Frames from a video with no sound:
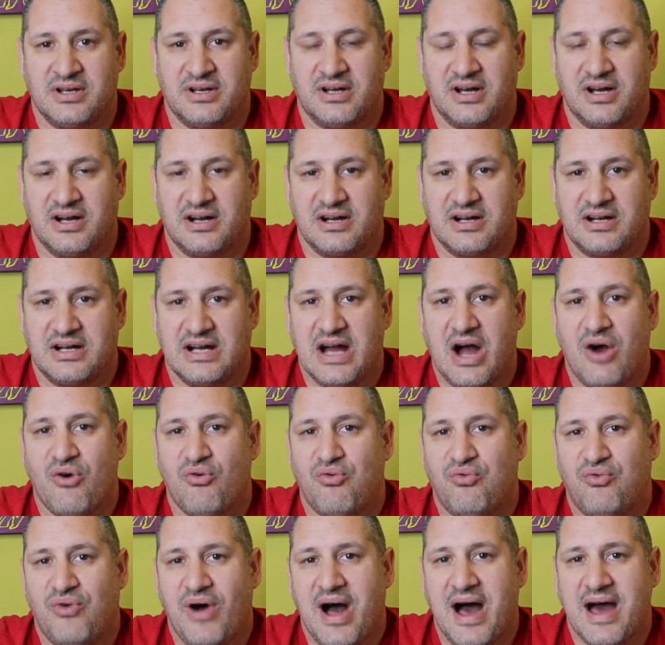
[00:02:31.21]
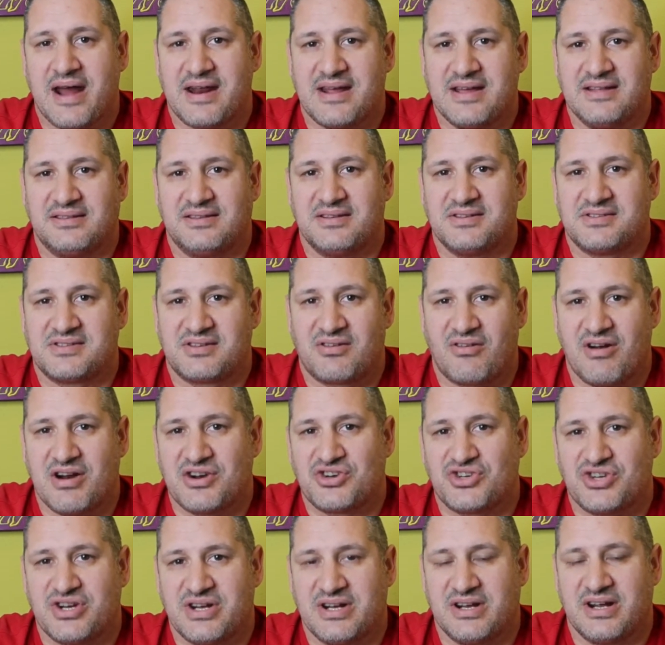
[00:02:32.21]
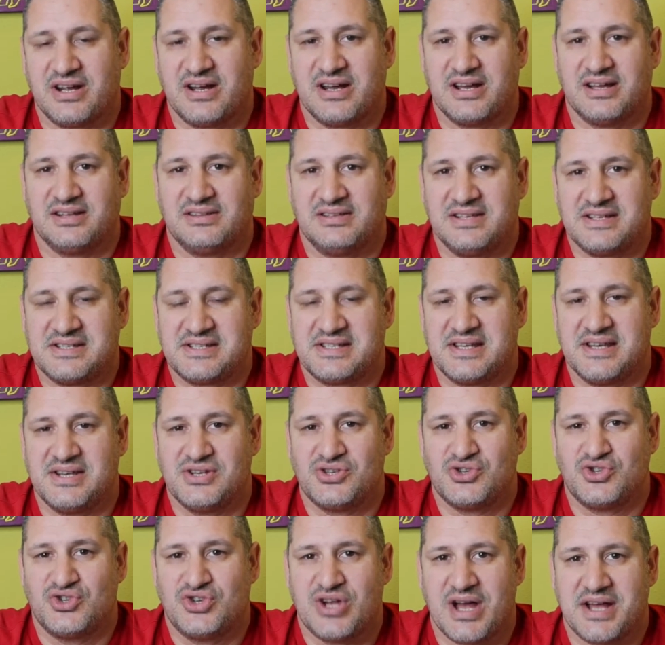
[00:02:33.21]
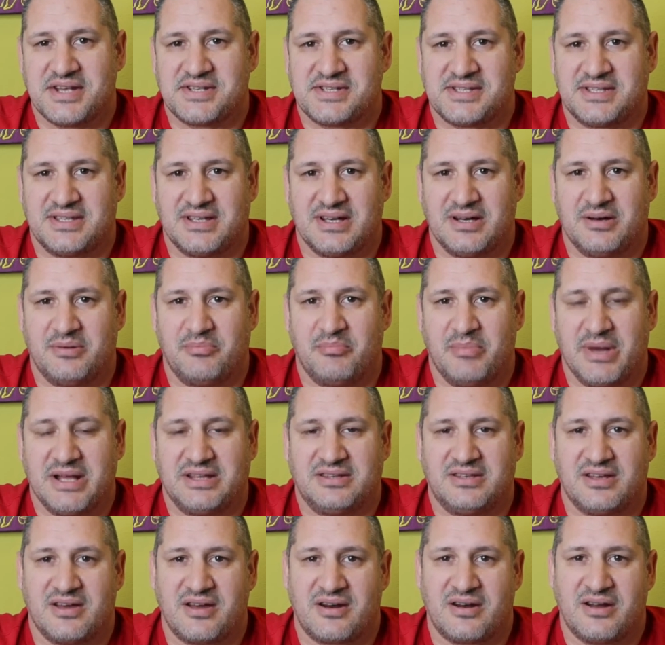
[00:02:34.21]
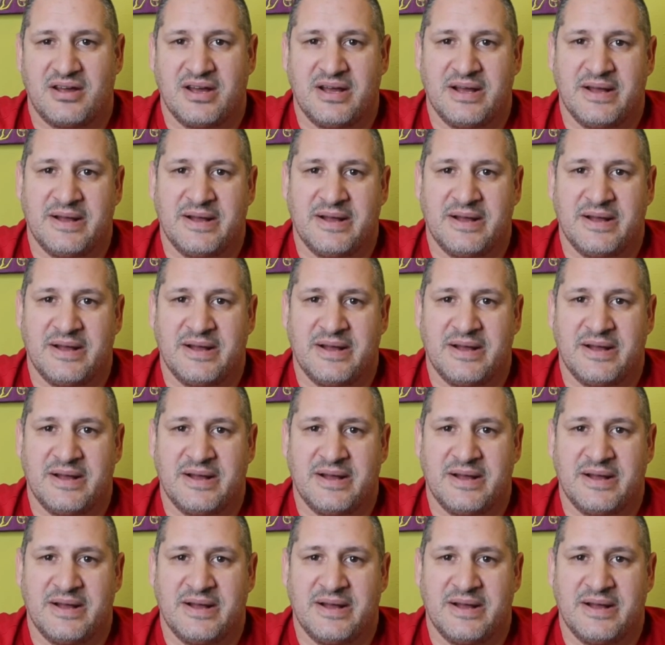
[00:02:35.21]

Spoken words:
How far it is crashing, this is just a matter